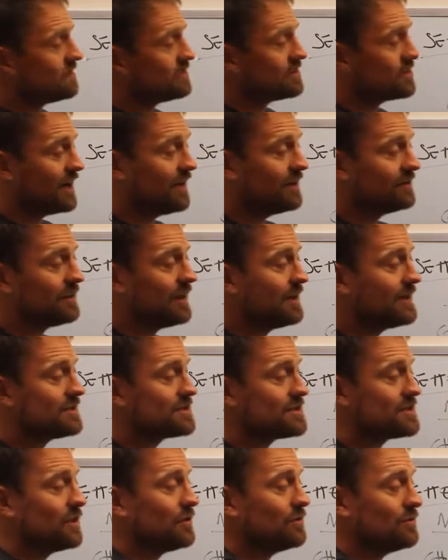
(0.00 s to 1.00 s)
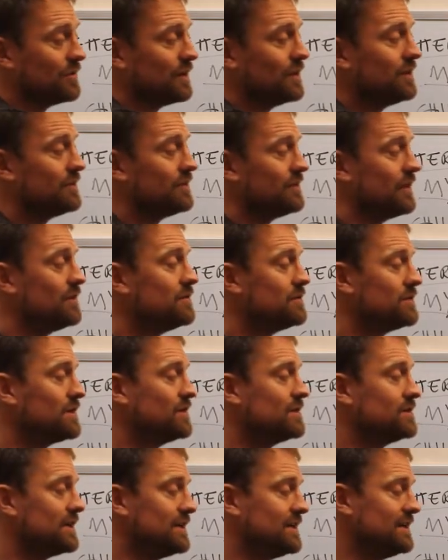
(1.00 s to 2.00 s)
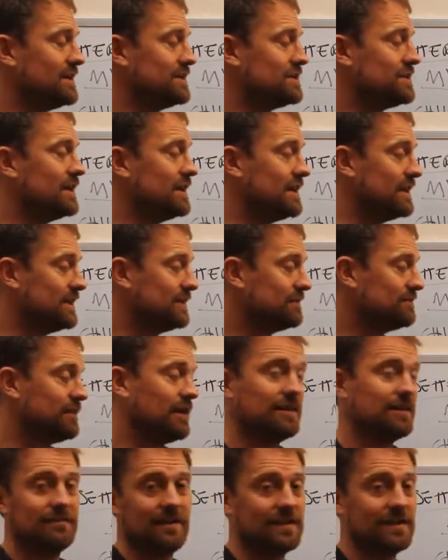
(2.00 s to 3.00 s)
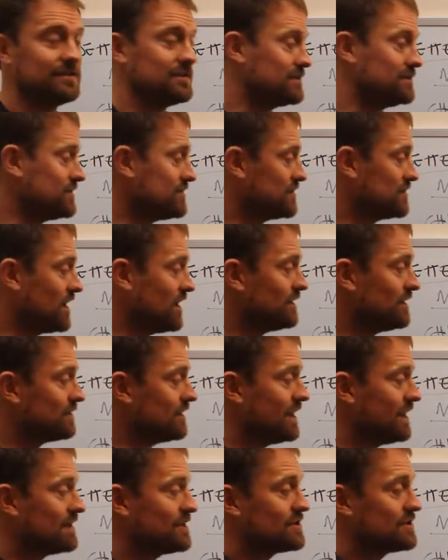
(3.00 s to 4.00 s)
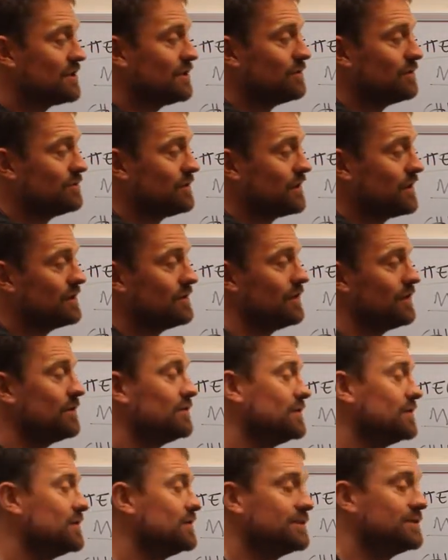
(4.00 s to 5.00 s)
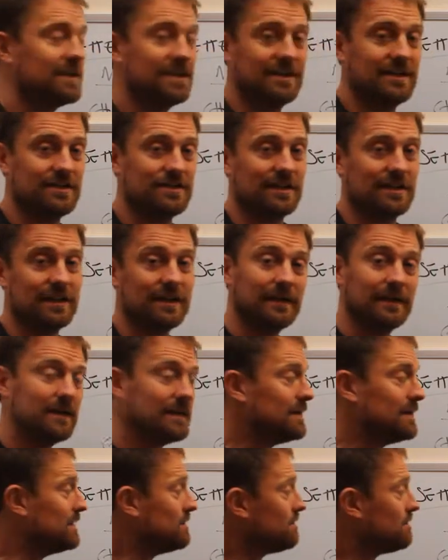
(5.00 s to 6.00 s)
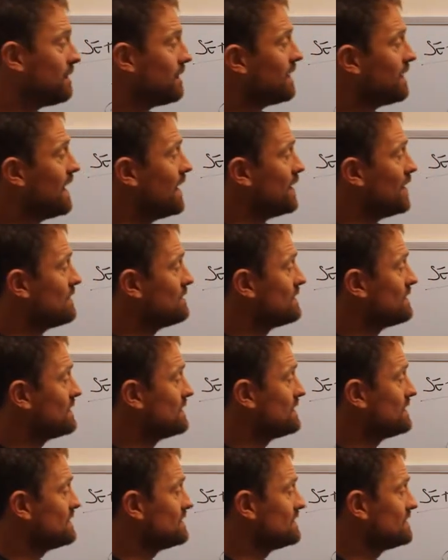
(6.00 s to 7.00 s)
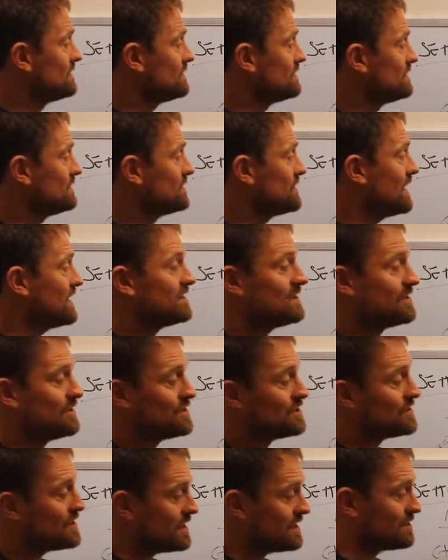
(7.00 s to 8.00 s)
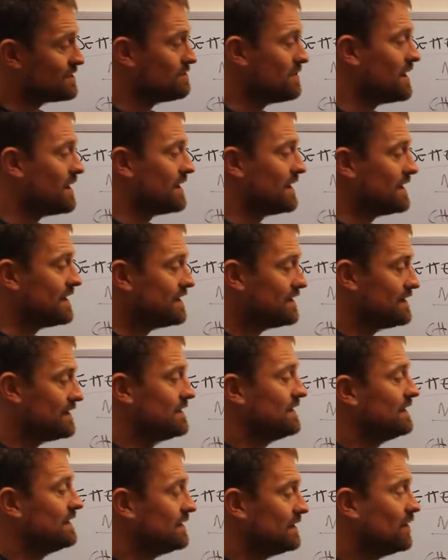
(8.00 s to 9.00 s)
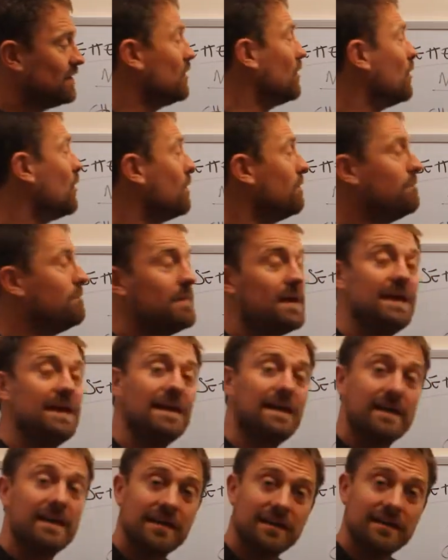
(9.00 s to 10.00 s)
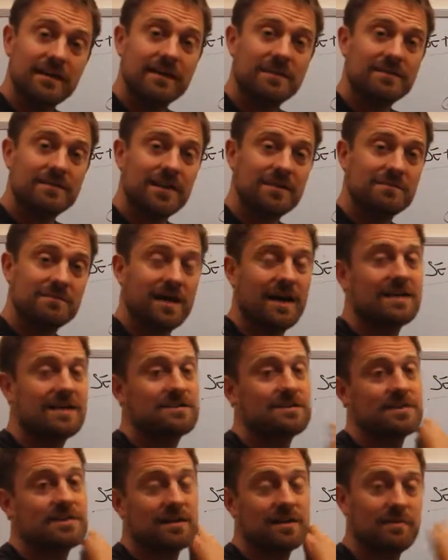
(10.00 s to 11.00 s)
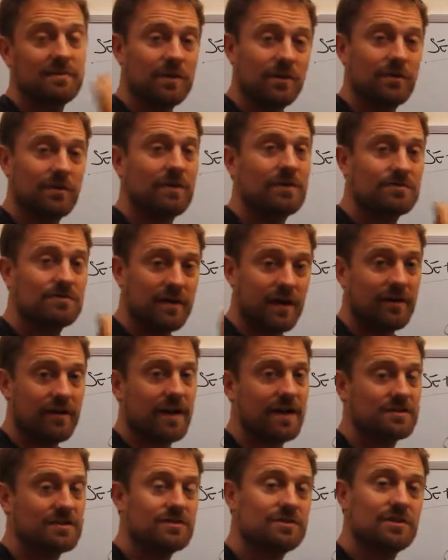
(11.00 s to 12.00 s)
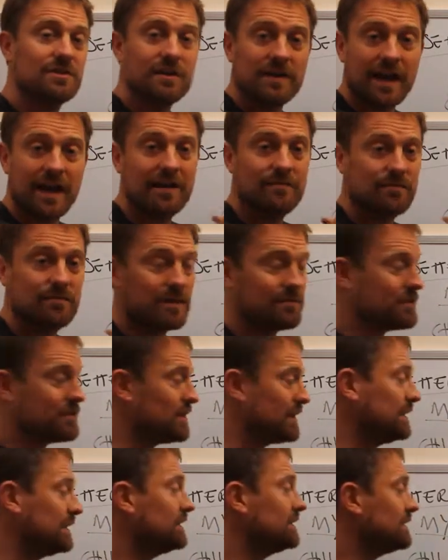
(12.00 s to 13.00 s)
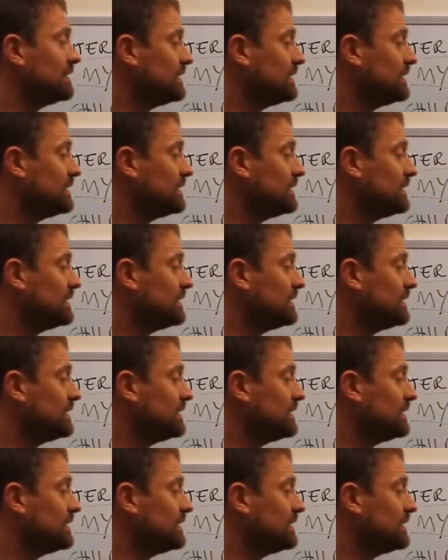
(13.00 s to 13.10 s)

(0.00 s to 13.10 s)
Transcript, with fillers: Childlike solver, no good initially. Five letters. Childlike solver, no good initially. Now, if setters is my or me, in some cases it can be all of those variations, look out for everything.